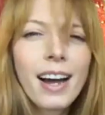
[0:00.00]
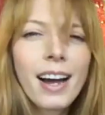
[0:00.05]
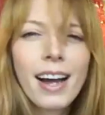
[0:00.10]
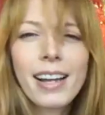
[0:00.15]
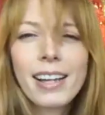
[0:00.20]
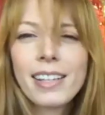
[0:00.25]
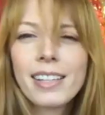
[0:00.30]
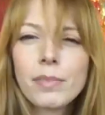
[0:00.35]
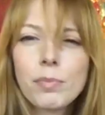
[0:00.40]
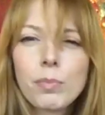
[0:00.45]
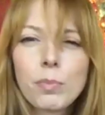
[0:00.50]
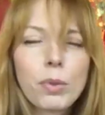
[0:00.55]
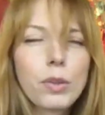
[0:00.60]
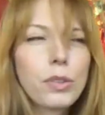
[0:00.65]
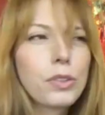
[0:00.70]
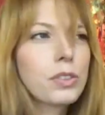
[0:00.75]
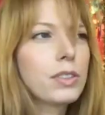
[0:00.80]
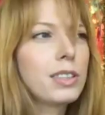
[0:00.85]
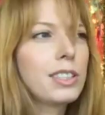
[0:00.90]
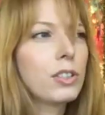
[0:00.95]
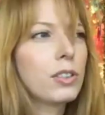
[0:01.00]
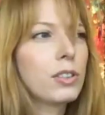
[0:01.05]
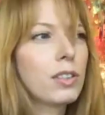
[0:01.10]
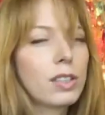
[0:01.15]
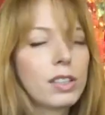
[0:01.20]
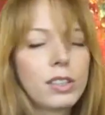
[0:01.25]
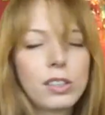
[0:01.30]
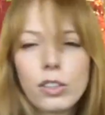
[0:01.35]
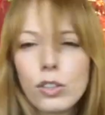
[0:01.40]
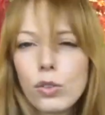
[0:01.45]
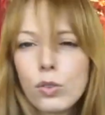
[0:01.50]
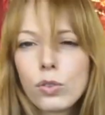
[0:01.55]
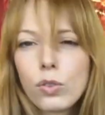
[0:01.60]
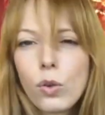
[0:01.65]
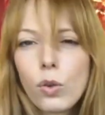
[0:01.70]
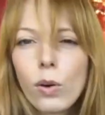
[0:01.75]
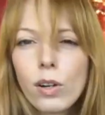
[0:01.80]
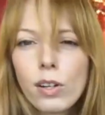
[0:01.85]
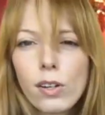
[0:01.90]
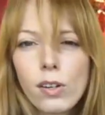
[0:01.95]
I personally don't even
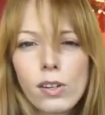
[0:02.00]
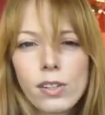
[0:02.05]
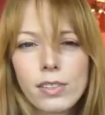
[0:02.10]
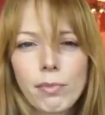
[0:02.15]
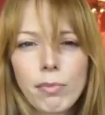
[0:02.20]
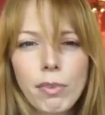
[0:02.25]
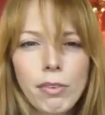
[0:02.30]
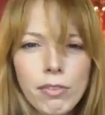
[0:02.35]
use oils.